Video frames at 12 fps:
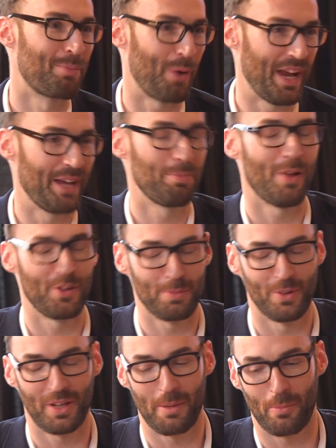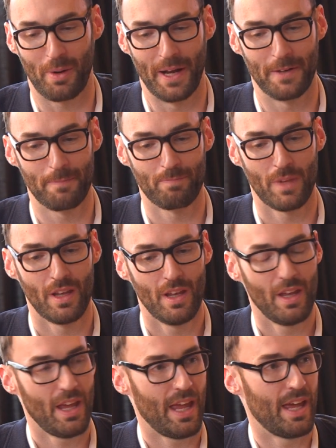brand, a plausible looking brand.
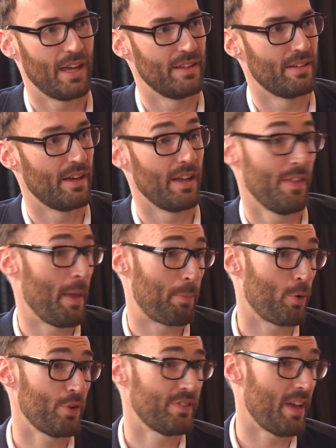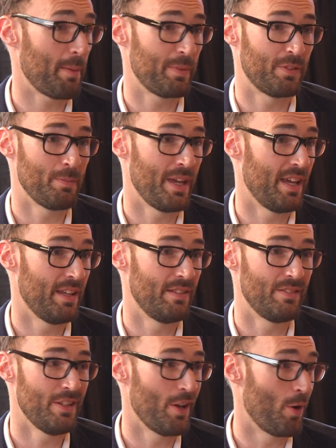And that prototype is
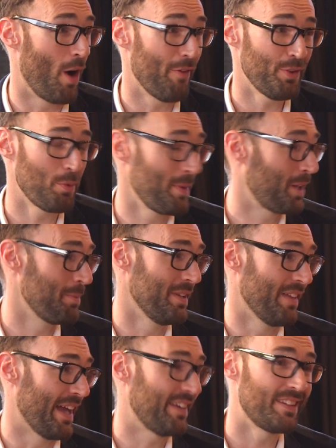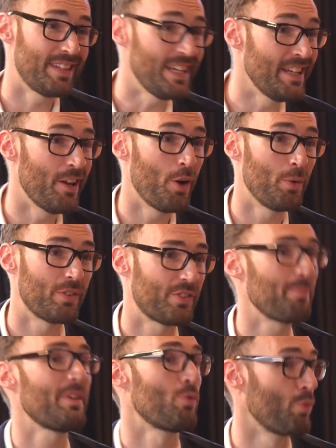made, often we'll make them in like Keynote,
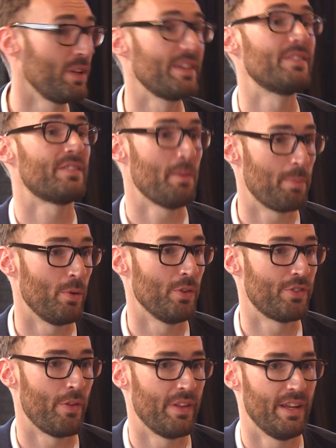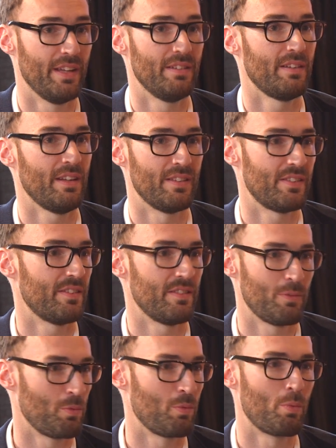something really simple so that
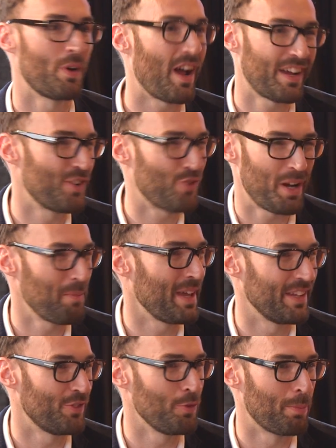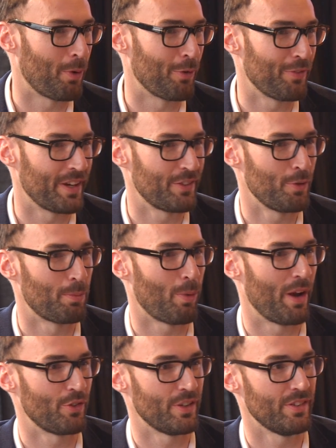we're not going to try to make it too perfect, too
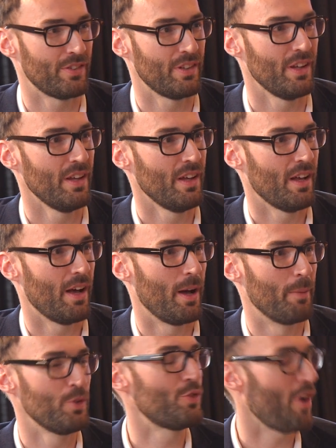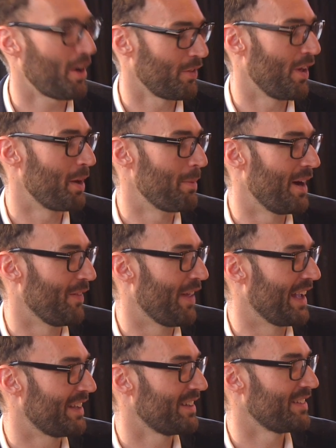precious. You talk a lot about
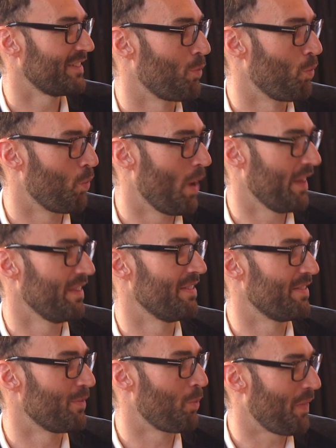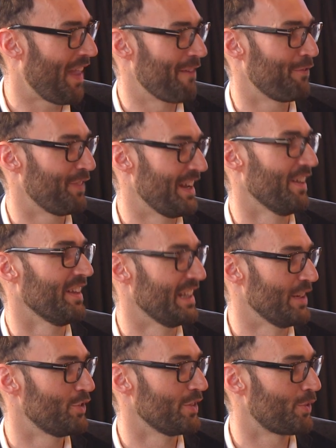like what that
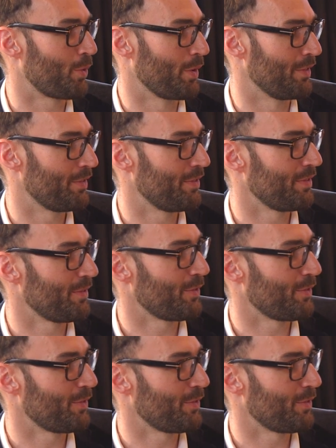fidelity should sort of